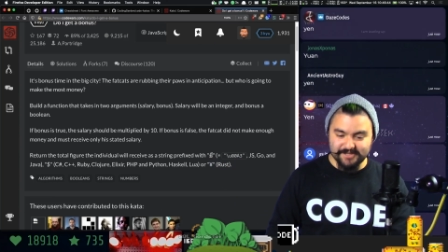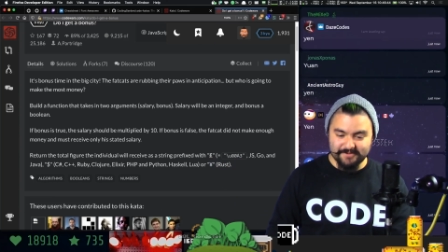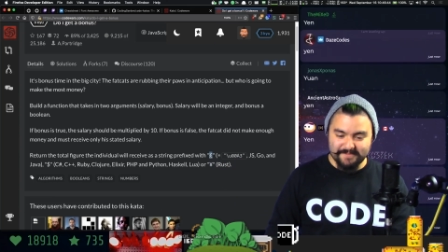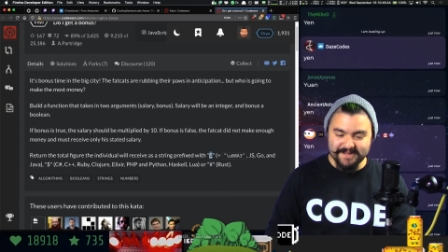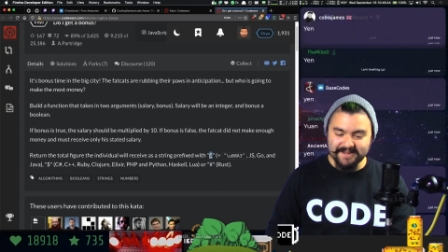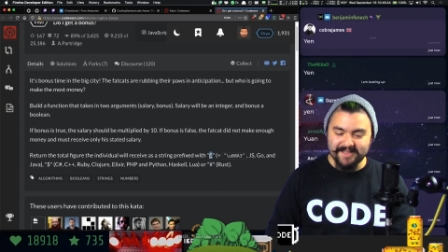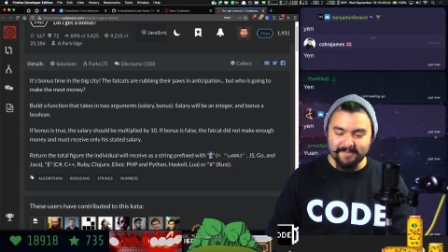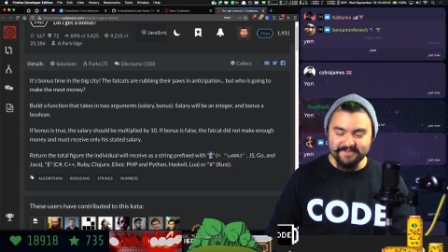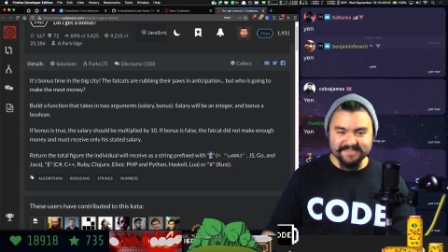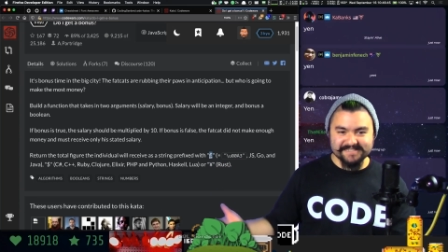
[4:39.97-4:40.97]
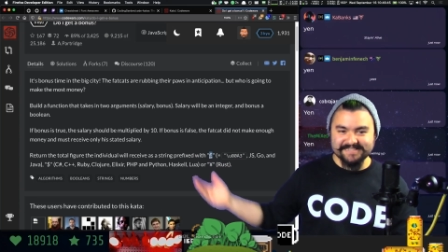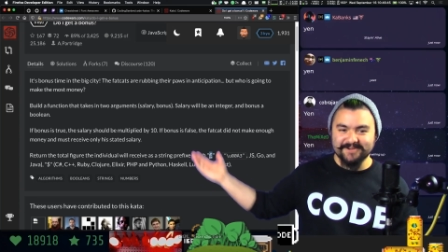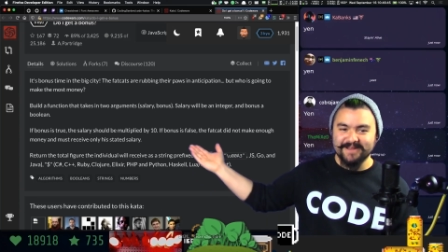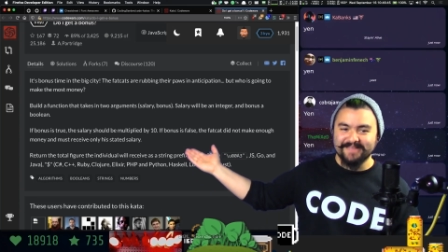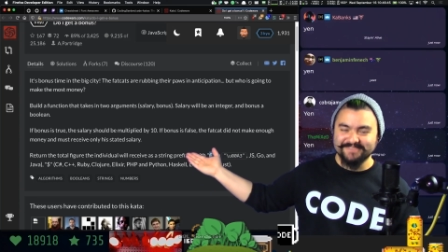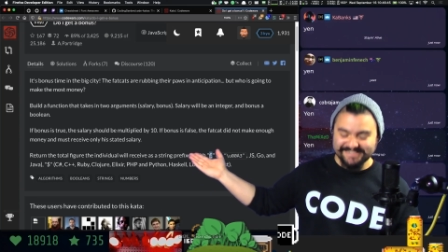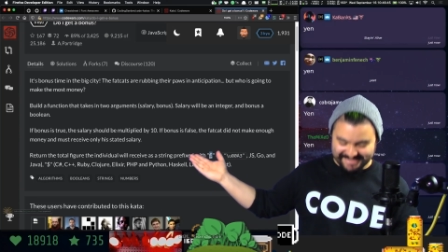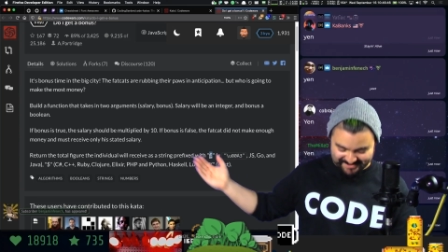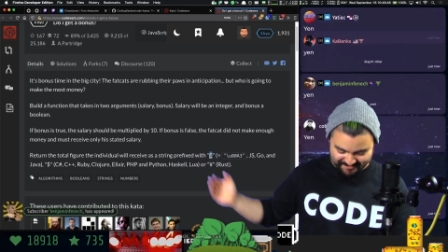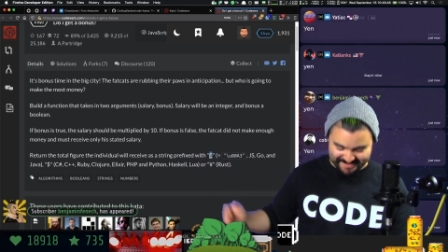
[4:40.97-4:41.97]
so I'm gonna copy this because I don't have this
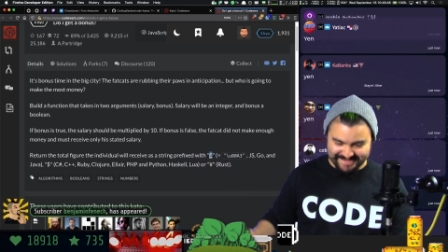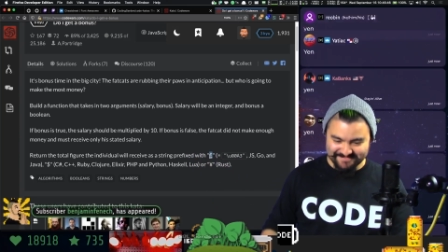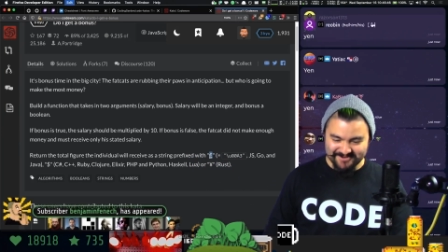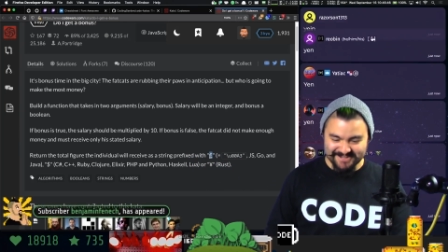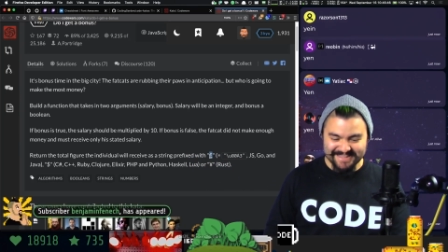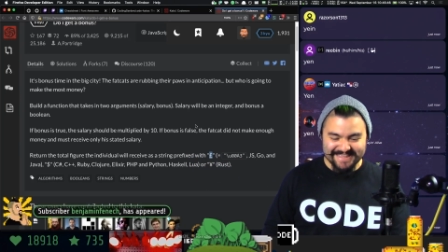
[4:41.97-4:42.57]
key on my keyboard,